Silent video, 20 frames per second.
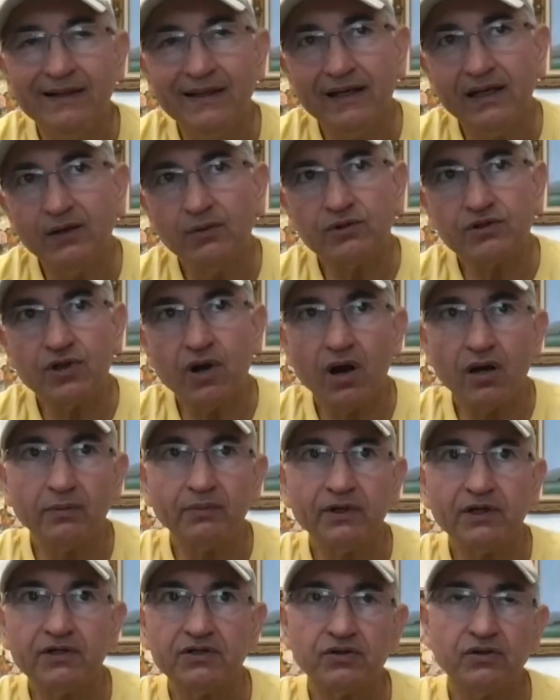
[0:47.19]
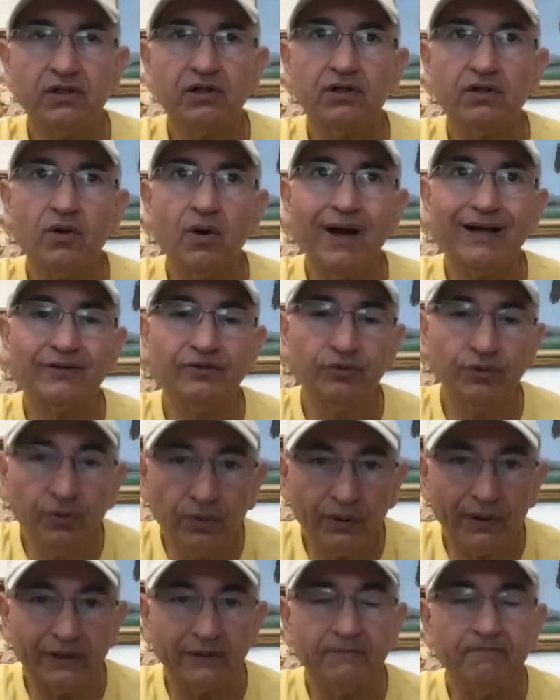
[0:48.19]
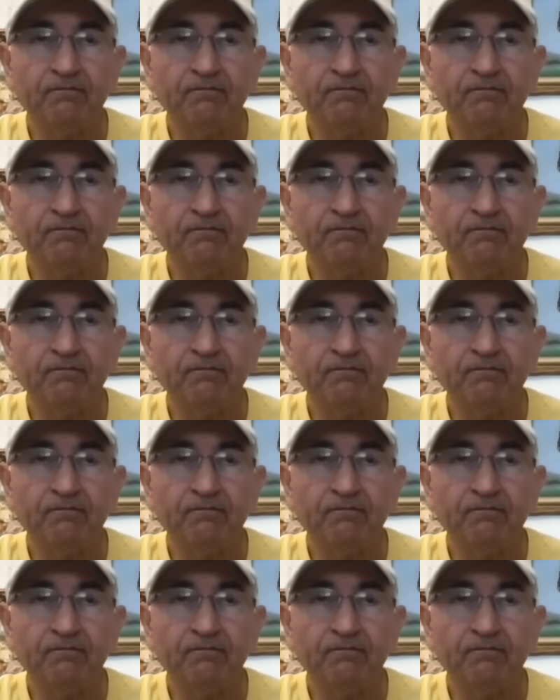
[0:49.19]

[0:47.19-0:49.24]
It was hard because you didn't know how to do it.